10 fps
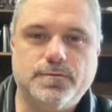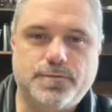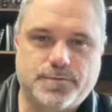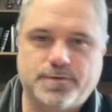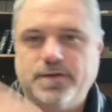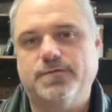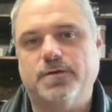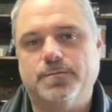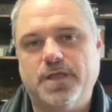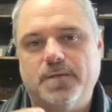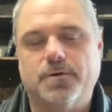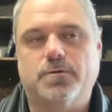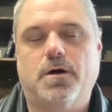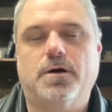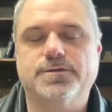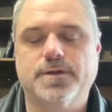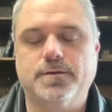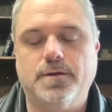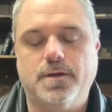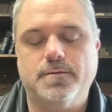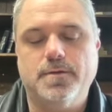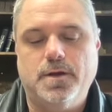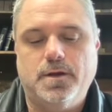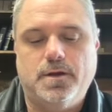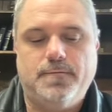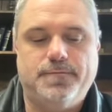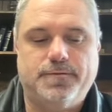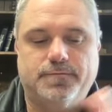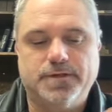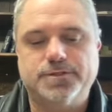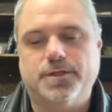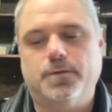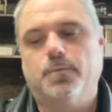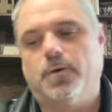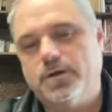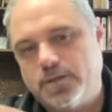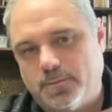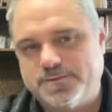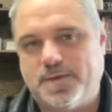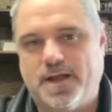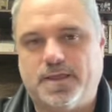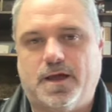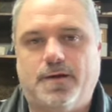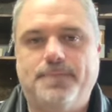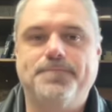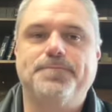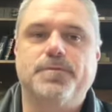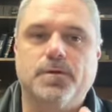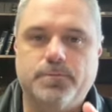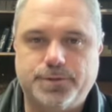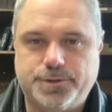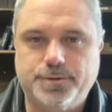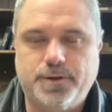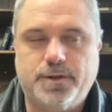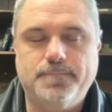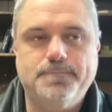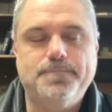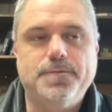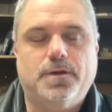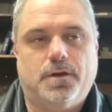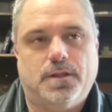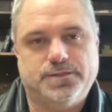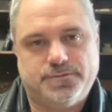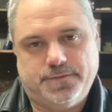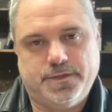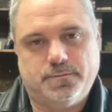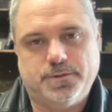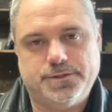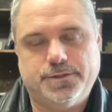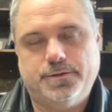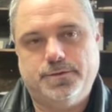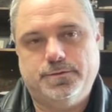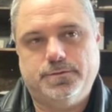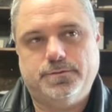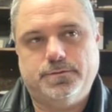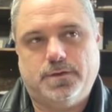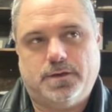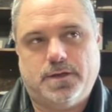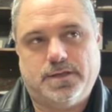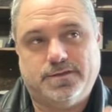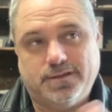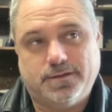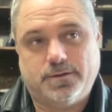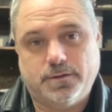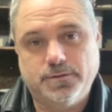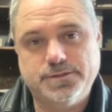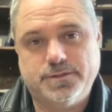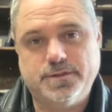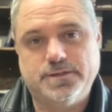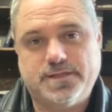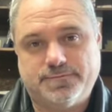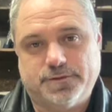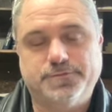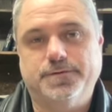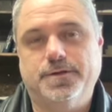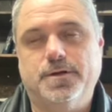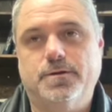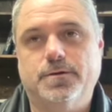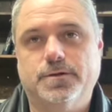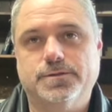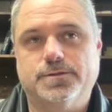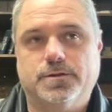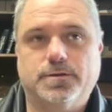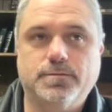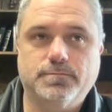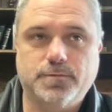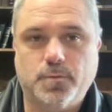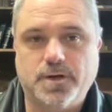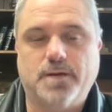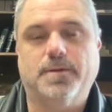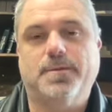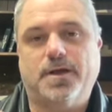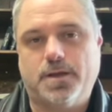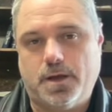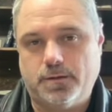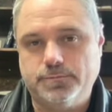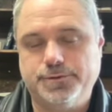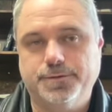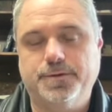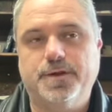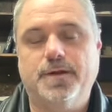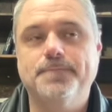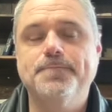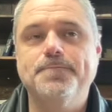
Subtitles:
three of them came across, and eventually one comes back out, shoot it, and that's the video I'm going to show you. At the conclusion of this, that first video is the one coming back out, shooting it,